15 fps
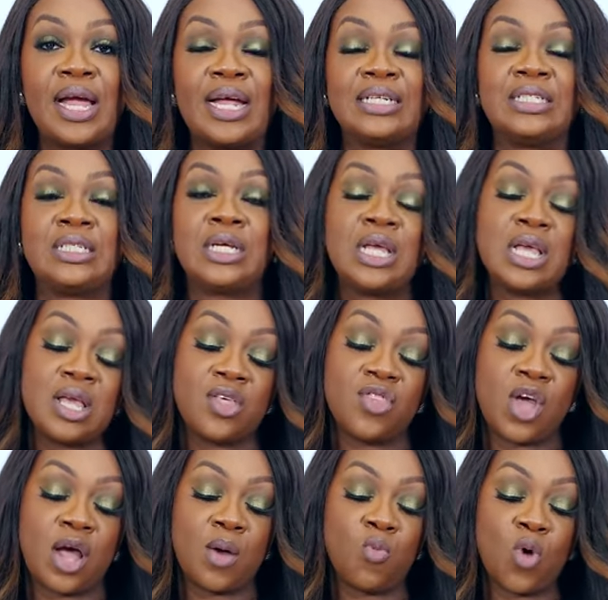and
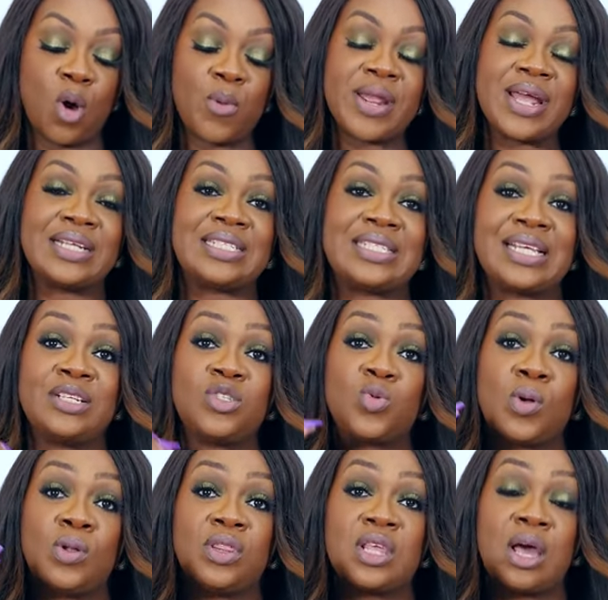uh, what we had sent
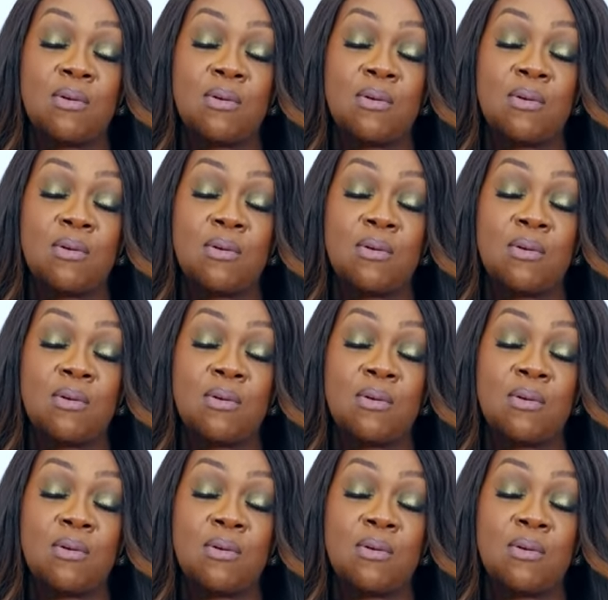to our,